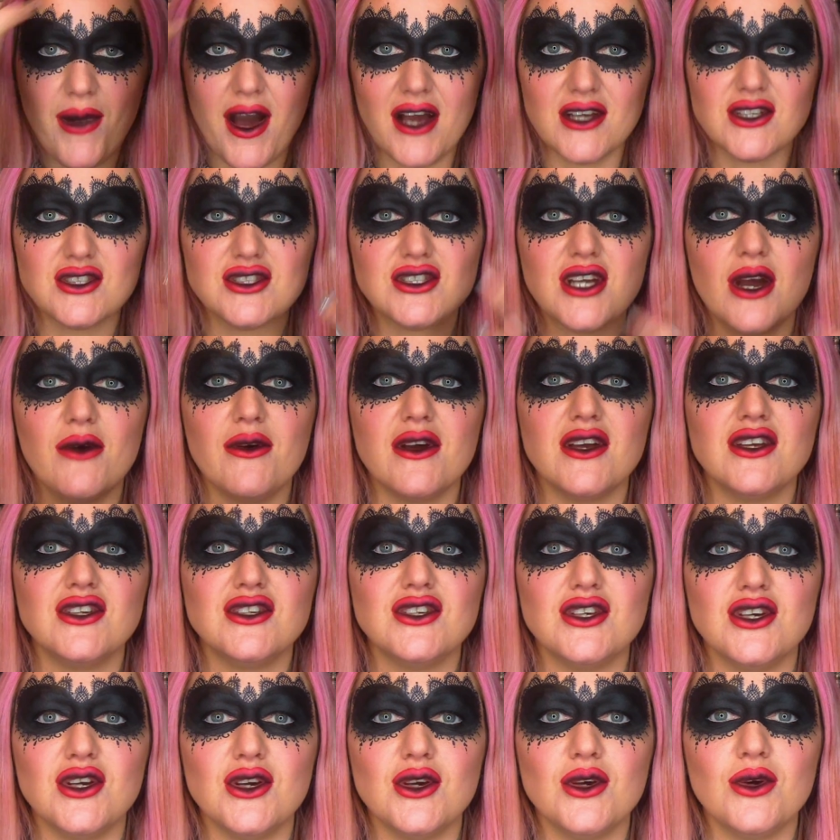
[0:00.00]
by
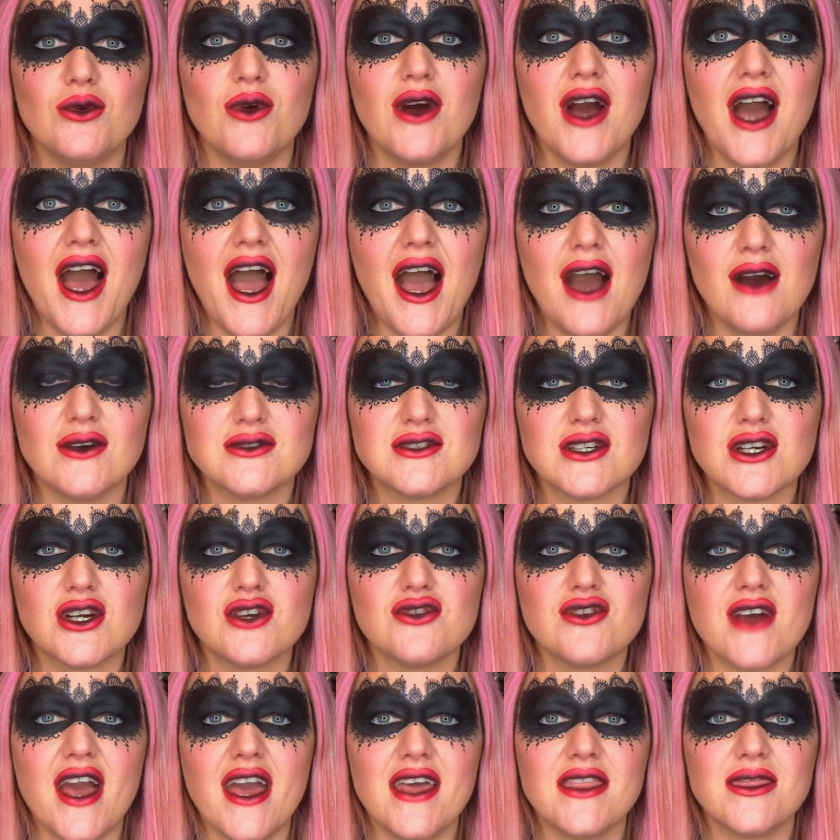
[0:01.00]
showing you how to
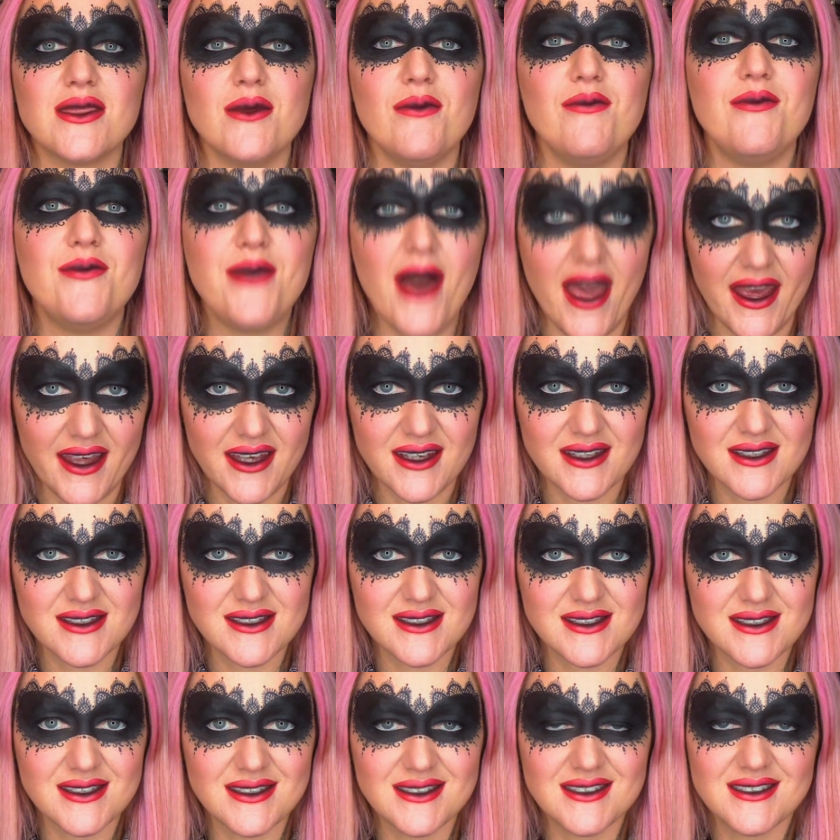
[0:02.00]
create the
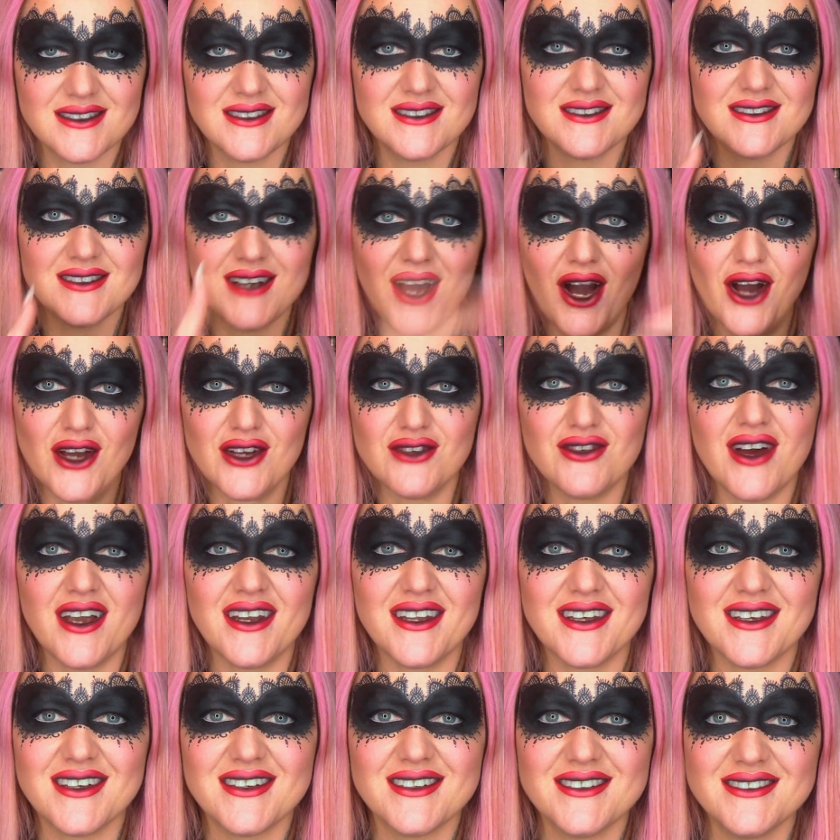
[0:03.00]
base. Are you
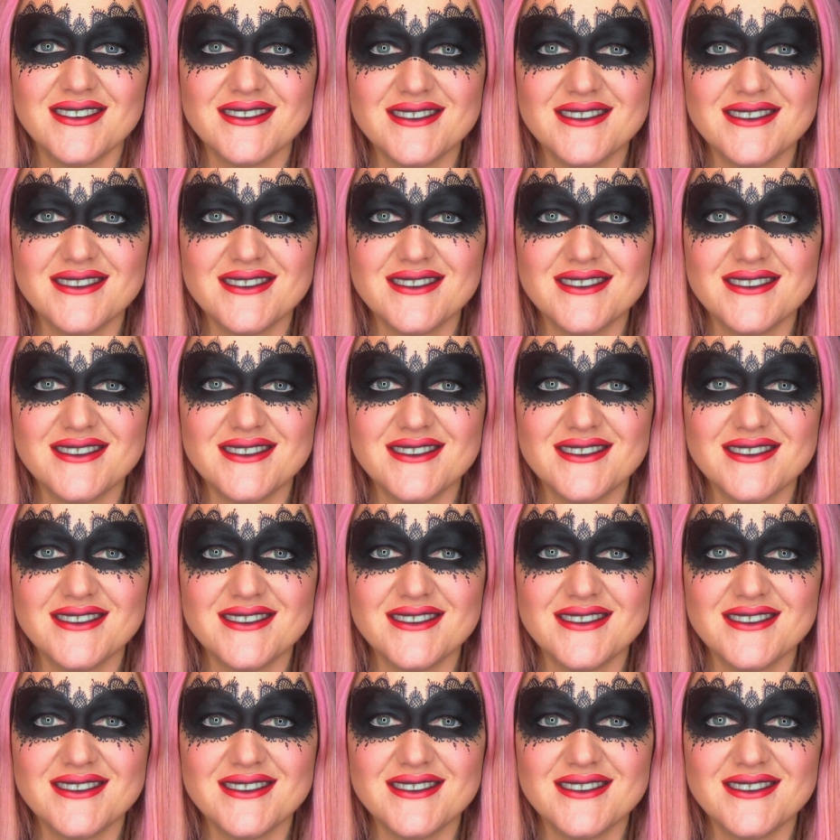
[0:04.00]
ready?